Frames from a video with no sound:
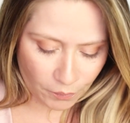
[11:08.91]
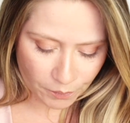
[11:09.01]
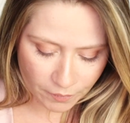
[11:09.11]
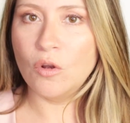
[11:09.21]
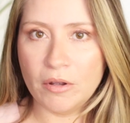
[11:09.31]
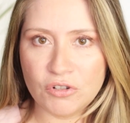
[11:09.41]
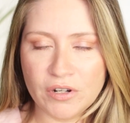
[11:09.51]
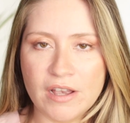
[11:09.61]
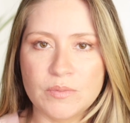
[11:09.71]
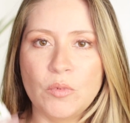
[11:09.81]
I don't know about
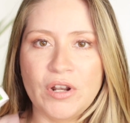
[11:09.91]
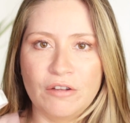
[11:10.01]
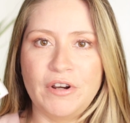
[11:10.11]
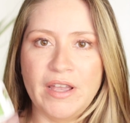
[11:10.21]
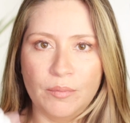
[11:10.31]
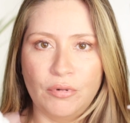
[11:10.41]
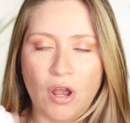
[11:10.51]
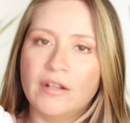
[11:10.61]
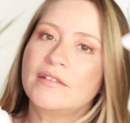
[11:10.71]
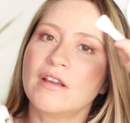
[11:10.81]
you guys, but whenever I get a
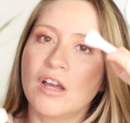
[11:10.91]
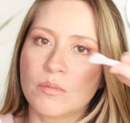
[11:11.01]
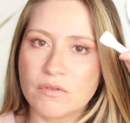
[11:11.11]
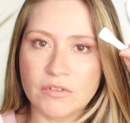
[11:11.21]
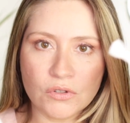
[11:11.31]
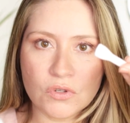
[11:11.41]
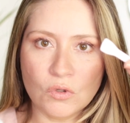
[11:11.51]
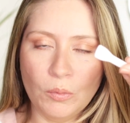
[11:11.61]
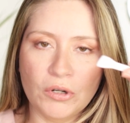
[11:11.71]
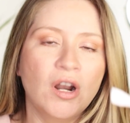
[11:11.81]
product that comes with a little
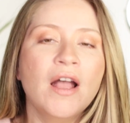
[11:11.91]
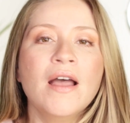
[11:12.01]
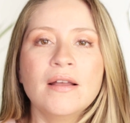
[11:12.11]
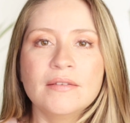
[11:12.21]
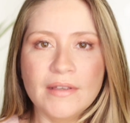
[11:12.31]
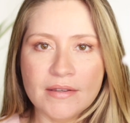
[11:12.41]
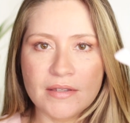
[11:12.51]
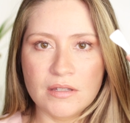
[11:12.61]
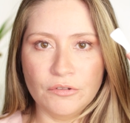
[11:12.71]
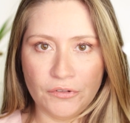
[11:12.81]
scooper,
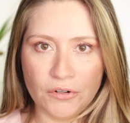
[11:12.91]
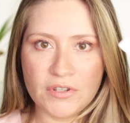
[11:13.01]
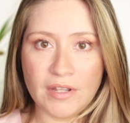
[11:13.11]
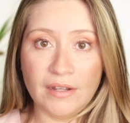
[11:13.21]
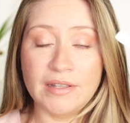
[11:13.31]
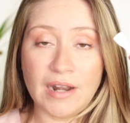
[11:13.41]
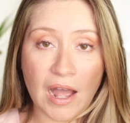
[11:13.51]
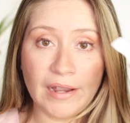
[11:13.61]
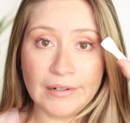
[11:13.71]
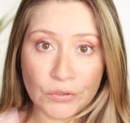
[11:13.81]
this is the first thing that
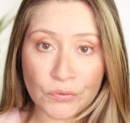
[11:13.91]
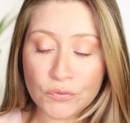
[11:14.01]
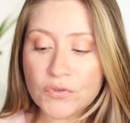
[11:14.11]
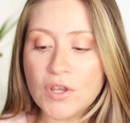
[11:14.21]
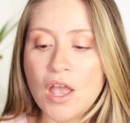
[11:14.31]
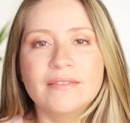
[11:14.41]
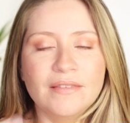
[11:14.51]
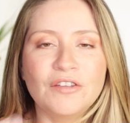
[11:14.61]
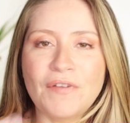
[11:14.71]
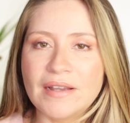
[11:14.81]
I lose.
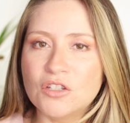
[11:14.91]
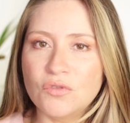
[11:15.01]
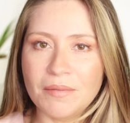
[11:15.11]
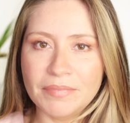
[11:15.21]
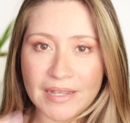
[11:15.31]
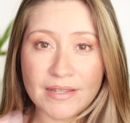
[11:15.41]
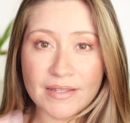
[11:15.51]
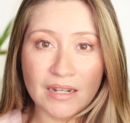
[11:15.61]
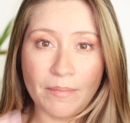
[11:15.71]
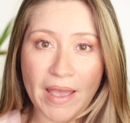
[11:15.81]
The fact that you can place
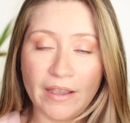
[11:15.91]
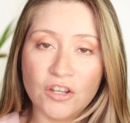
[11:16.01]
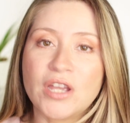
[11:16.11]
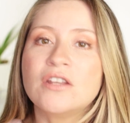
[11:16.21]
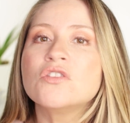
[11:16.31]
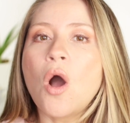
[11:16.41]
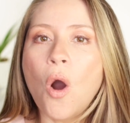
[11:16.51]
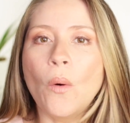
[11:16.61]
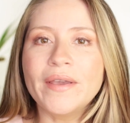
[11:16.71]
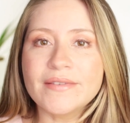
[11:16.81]
inside the package and it's
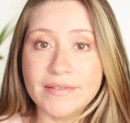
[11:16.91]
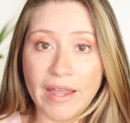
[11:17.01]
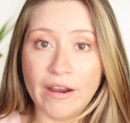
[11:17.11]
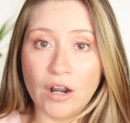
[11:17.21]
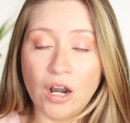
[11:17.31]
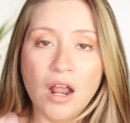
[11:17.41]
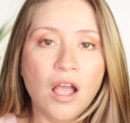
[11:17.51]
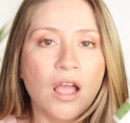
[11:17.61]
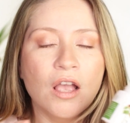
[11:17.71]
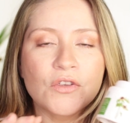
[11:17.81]
always there
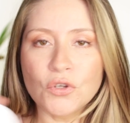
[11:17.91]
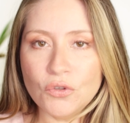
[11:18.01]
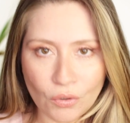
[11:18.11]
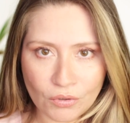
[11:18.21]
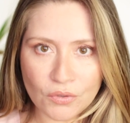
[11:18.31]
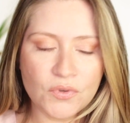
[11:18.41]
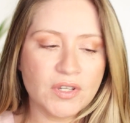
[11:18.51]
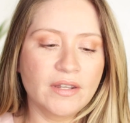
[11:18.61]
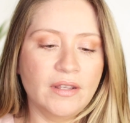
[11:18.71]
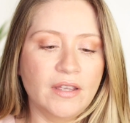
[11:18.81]
so you don't
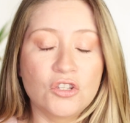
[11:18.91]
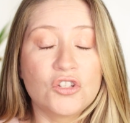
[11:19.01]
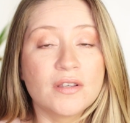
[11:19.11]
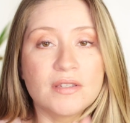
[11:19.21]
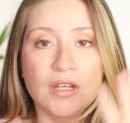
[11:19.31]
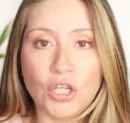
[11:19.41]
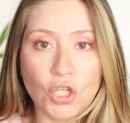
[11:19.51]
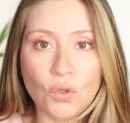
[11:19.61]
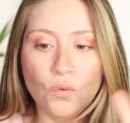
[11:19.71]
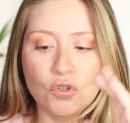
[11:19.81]
lose it is just a
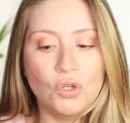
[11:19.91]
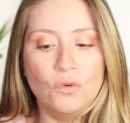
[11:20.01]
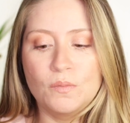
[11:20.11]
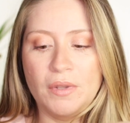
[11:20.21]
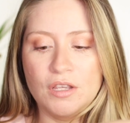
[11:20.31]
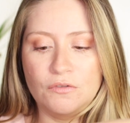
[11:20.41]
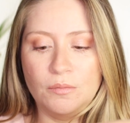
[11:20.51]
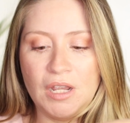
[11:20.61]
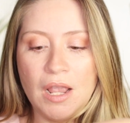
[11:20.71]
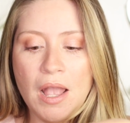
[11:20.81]
huge, huge plus
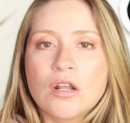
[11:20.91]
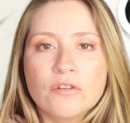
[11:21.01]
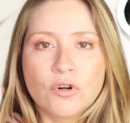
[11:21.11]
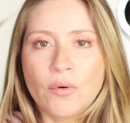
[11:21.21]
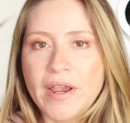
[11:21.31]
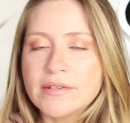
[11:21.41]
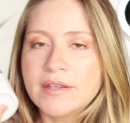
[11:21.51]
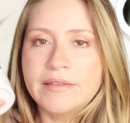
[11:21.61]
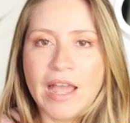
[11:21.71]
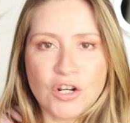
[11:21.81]
for me. A lot of great
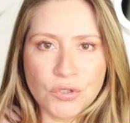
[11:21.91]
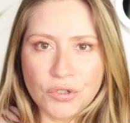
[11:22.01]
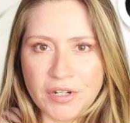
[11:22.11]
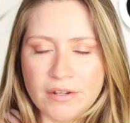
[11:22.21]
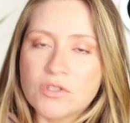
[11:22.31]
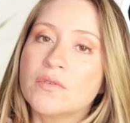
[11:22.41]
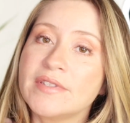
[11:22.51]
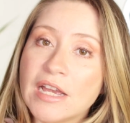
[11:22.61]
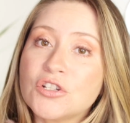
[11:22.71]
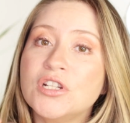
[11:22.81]
natural ingredients, so
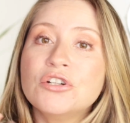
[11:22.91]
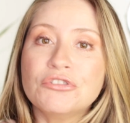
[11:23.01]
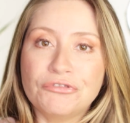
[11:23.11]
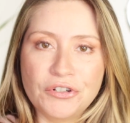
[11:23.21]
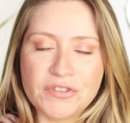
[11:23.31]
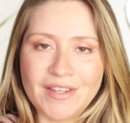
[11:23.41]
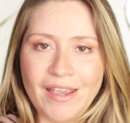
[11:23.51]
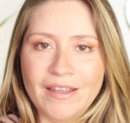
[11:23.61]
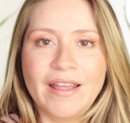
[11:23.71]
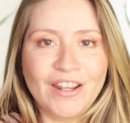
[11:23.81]
it's actually good for your
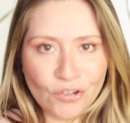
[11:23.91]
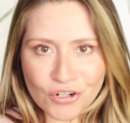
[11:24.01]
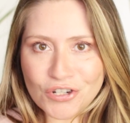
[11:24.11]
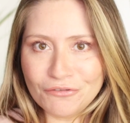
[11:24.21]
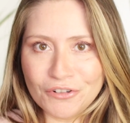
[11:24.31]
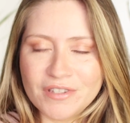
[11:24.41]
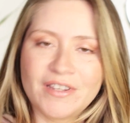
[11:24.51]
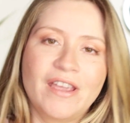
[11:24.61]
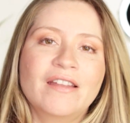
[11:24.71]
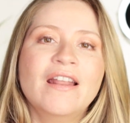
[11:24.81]
skin and nourishing for your
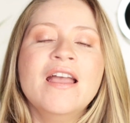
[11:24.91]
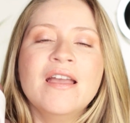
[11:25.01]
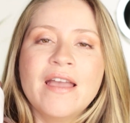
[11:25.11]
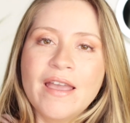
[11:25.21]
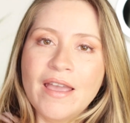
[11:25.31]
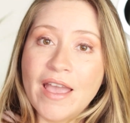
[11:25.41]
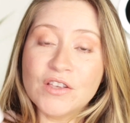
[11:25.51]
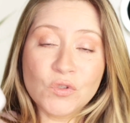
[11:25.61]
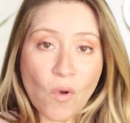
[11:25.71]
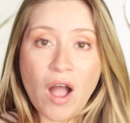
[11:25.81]
skin,
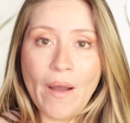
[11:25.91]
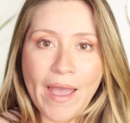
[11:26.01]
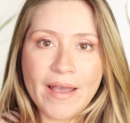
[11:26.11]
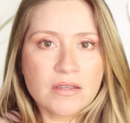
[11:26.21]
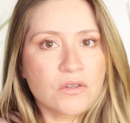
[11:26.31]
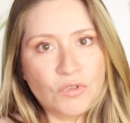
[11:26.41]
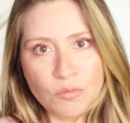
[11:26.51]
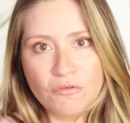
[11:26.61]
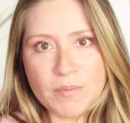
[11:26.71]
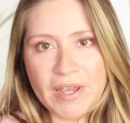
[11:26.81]
as well as
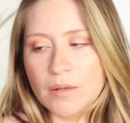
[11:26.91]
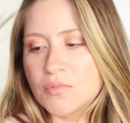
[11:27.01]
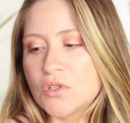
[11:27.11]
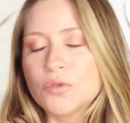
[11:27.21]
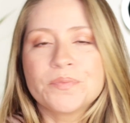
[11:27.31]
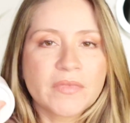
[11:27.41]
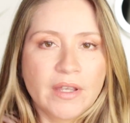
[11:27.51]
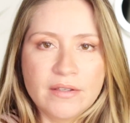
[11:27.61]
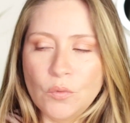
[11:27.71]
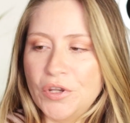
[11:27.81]
removes makeup, so
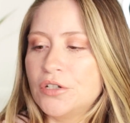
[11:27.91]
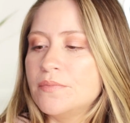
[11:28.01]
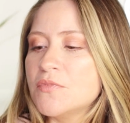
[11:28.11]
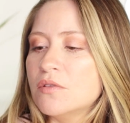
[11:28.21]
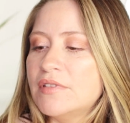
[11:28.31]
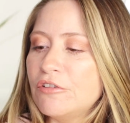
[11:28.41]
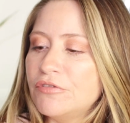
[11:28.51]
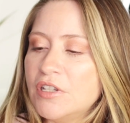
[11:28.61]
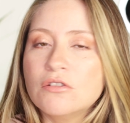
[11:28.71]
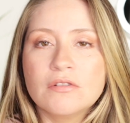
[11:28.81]
it's a winner. So
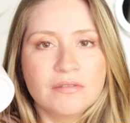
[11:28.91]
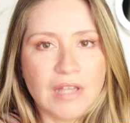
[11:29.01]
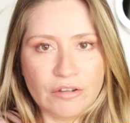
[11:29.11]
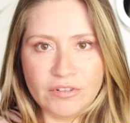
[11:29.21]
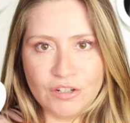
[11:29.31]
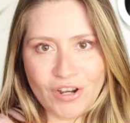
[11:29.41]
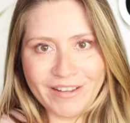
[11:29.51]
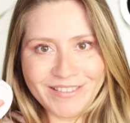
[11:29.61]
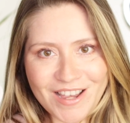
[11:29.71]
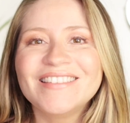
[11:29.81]
definitely, definitely
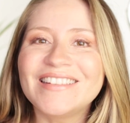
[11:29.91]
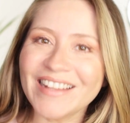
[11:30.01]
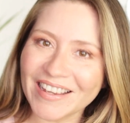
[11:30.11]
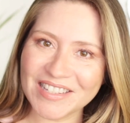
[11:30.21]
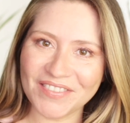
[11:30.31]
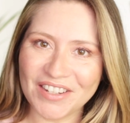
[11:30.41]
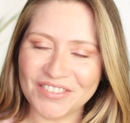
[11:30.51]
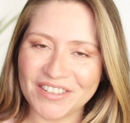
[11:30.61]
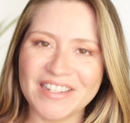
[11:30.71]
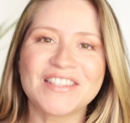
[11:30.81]
check this out. The next
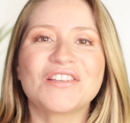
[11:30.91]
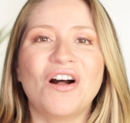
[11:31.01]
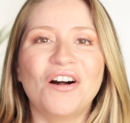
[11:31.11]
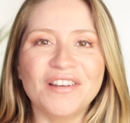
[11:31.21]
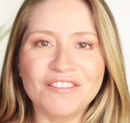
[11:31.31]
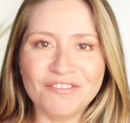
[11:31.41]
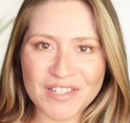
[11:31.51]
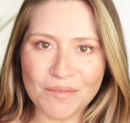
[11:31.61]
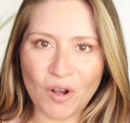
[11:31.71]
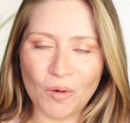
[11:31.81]
favor, it's called
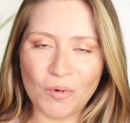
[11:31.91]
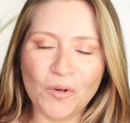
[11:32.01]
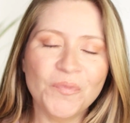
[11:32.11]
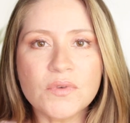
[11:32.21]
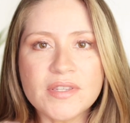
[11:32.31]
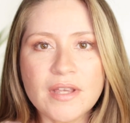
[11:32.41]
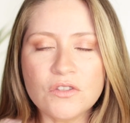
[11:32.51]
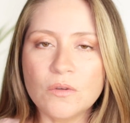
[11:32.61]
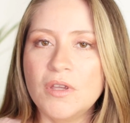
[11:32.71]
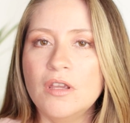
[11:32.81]
Invisibobble. This was
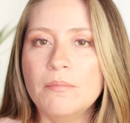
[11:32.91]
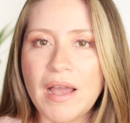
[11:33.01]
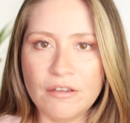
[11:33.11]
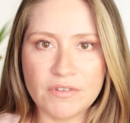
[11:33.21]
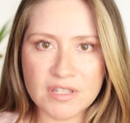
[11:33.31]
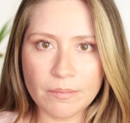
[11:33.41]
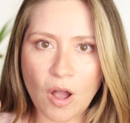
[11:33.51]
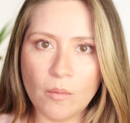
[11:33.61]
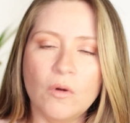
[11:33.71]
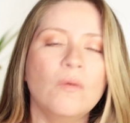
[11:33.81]
sent to me by
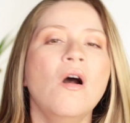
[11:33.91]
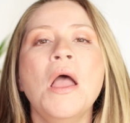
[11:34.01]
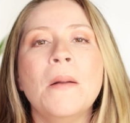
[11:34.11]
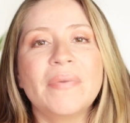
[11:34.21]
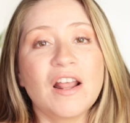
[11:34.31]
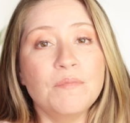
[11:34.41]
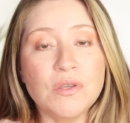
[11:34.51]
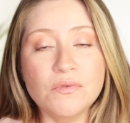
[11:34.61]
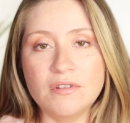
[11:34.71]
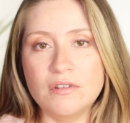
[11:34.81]
Invisibobble, but I've
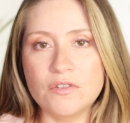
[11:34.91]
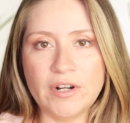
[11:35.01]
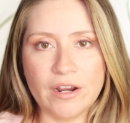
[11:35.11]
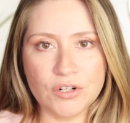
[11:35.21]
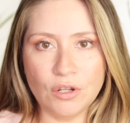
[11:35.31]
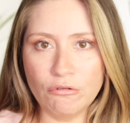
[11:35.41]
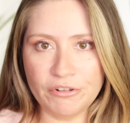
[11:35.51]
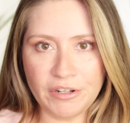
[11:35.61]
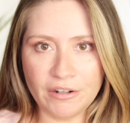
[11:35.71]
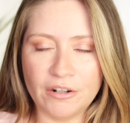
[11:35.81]
been using this for actually
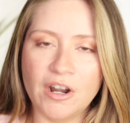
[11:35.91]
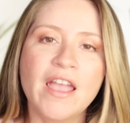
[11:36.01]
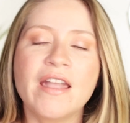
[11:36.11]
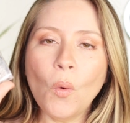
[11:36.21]
over a year.